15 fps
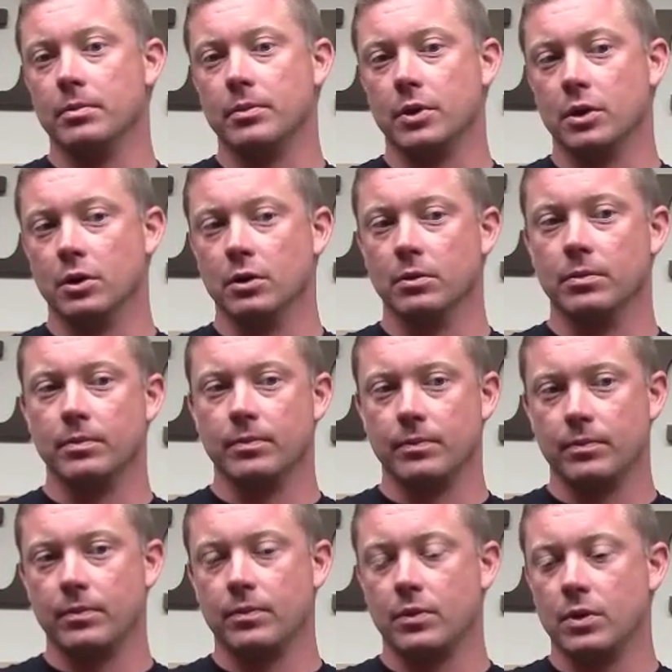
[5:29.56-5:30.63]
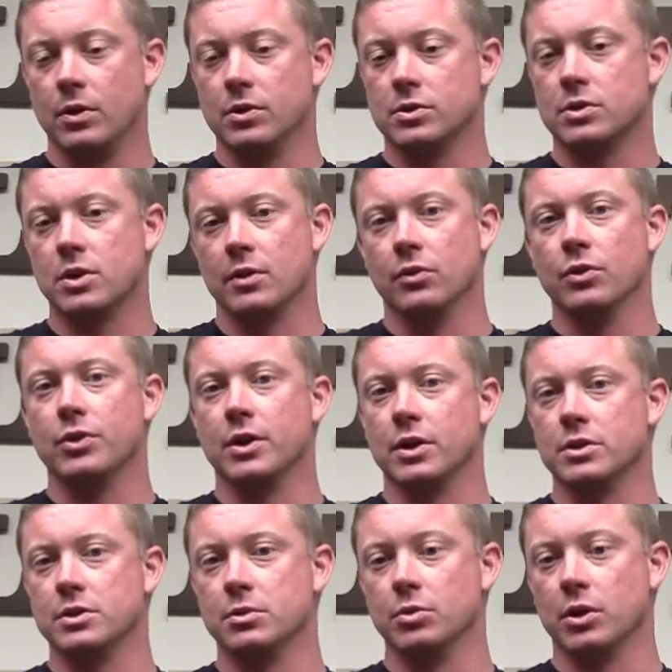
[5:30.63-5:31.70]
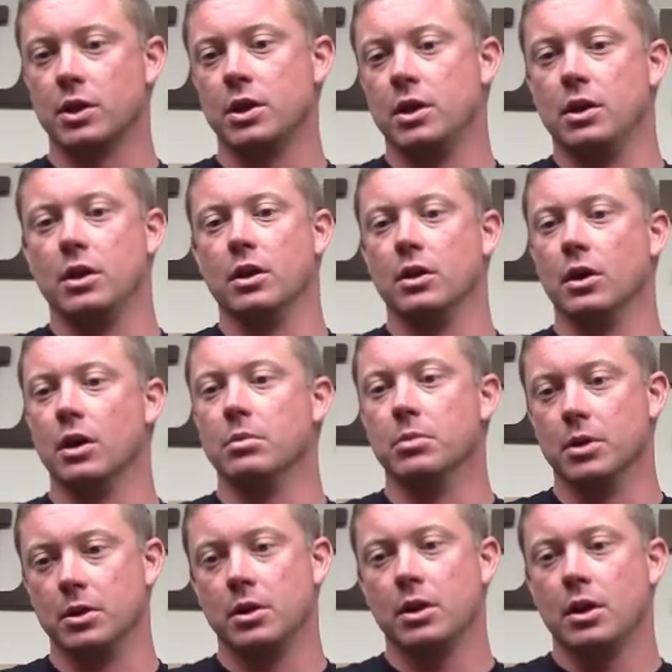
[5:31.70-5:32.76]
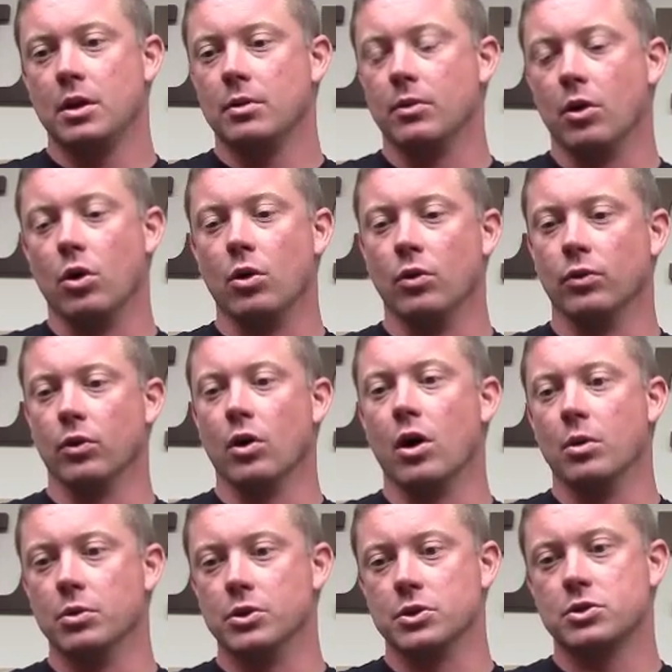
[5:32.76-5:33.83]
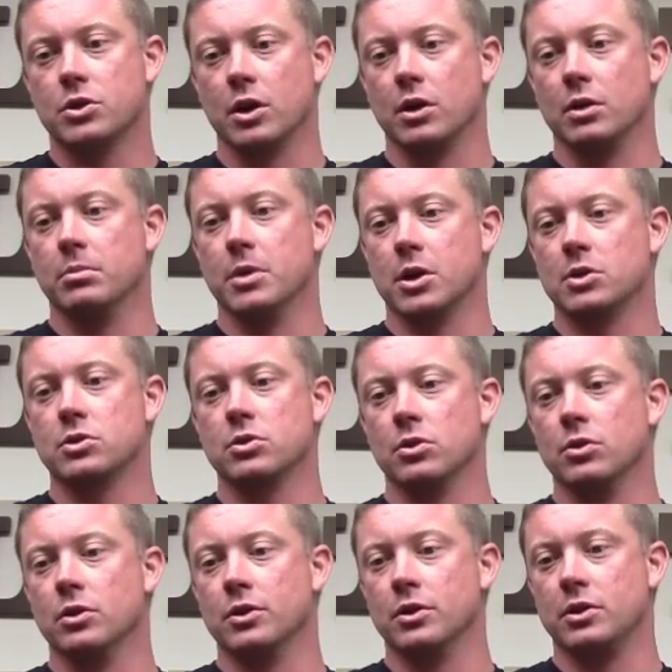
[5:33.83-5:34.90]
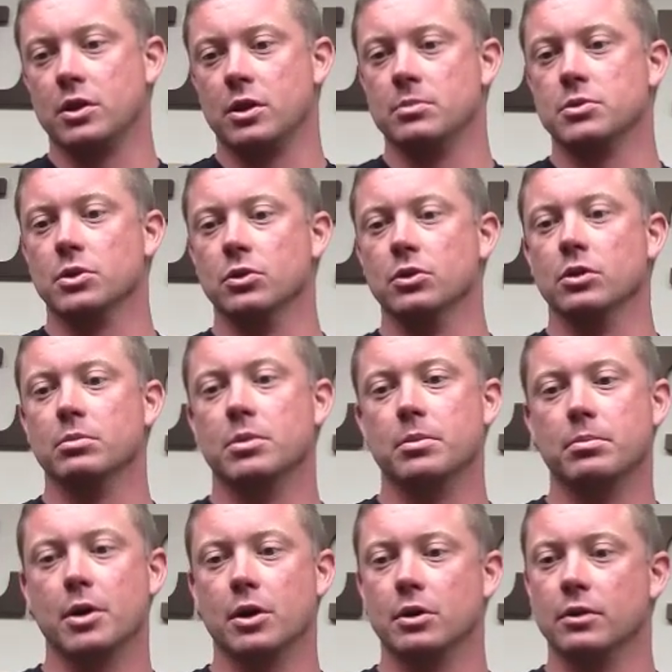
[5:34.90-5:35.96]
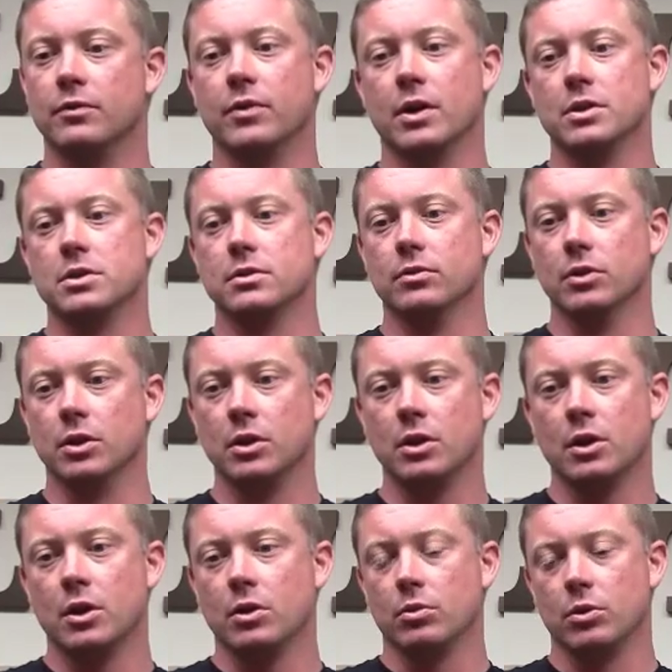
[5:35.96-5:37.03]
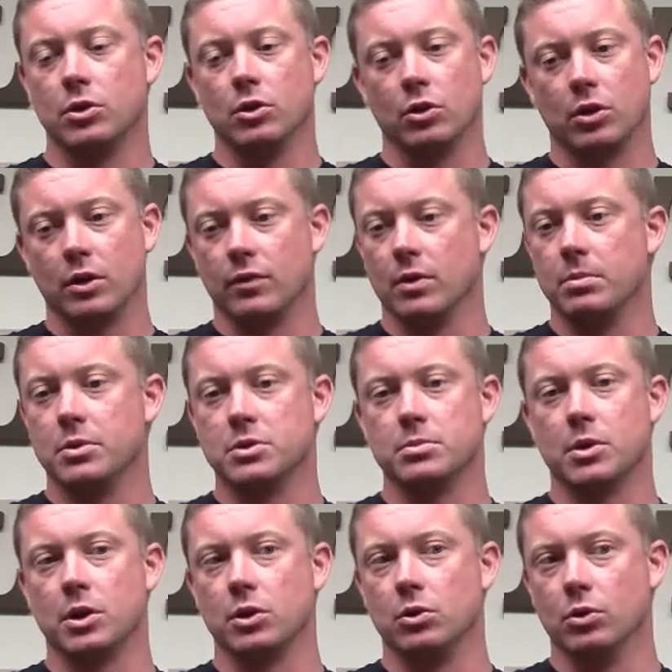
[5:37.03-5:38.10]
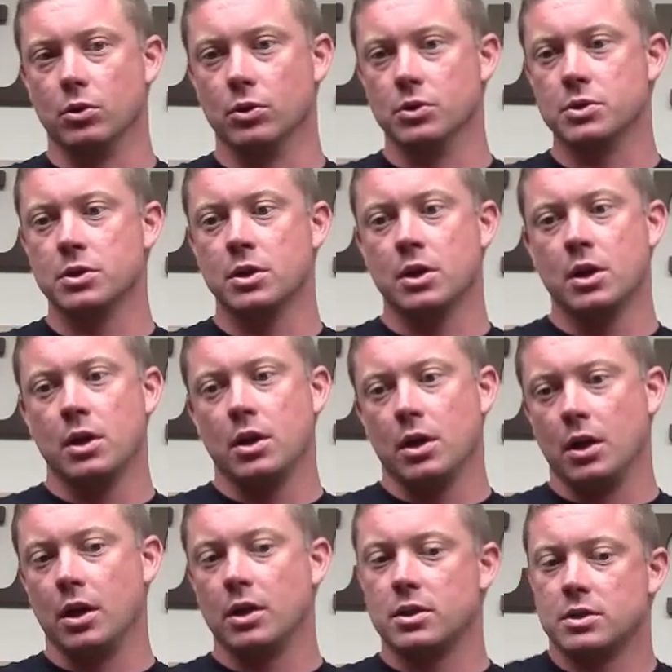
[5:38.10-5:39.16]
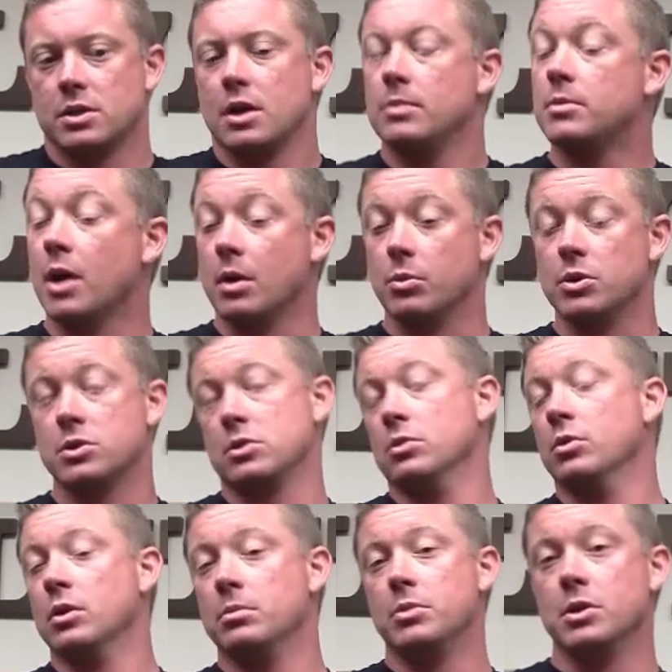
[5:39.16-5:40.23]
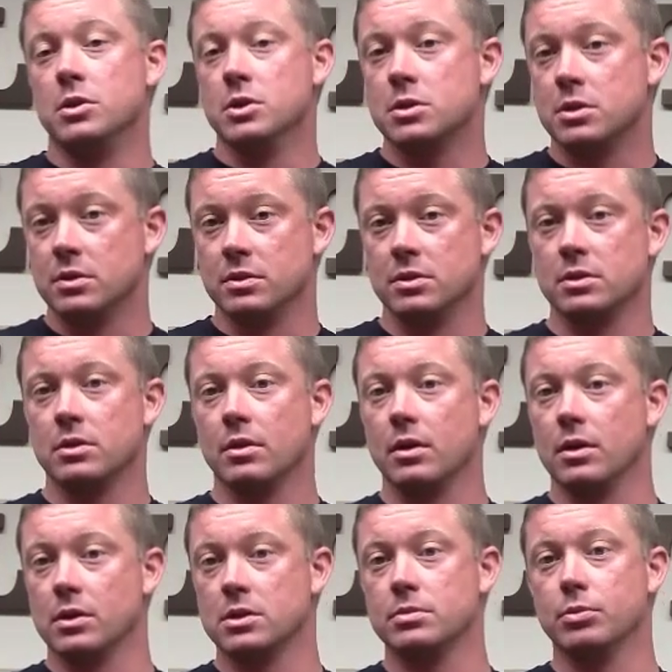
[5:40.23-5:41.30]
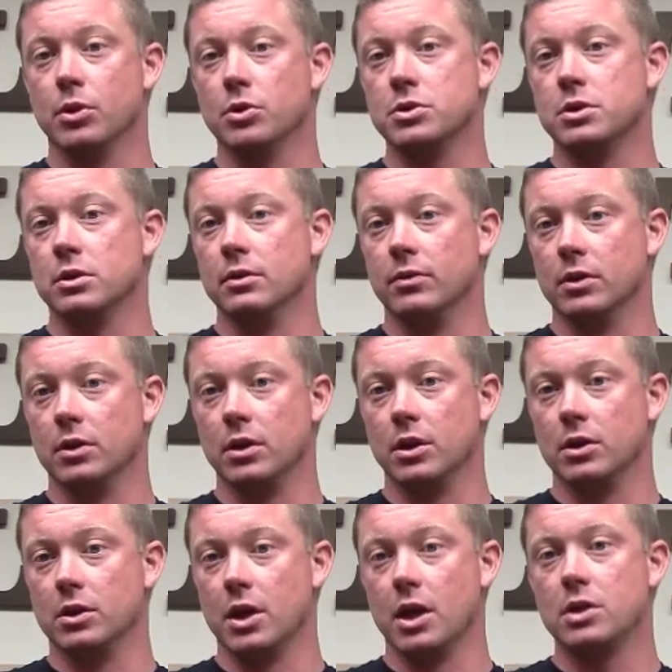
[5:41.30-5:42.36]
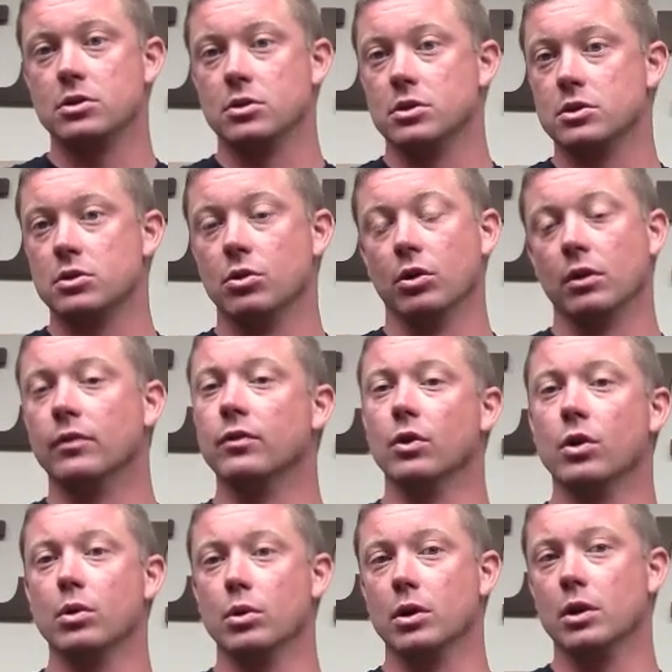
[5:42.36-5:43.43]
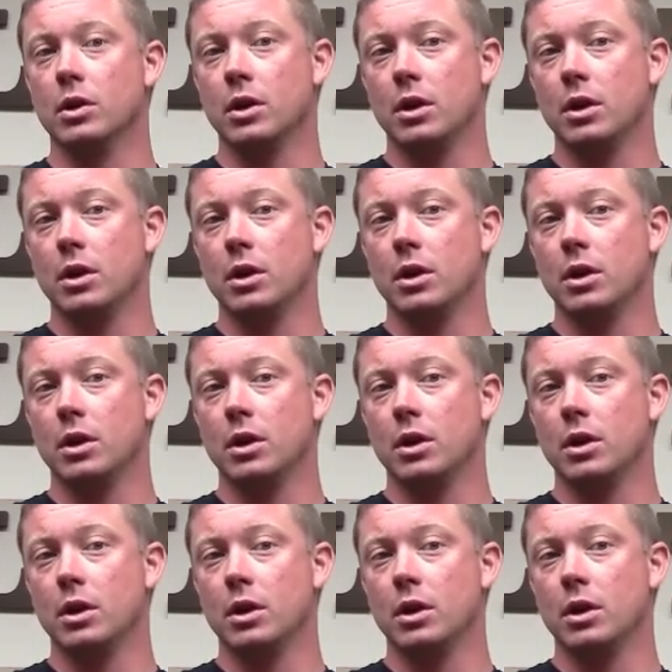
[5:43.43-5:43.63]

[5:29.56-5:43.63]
You know, there's several things that we're keyed in on, but overall we're just trying to make sure that the team's a little bit better defensively. We don't give up as many goals. And at the same time, we still want to be just as explosive and dangerous going forward.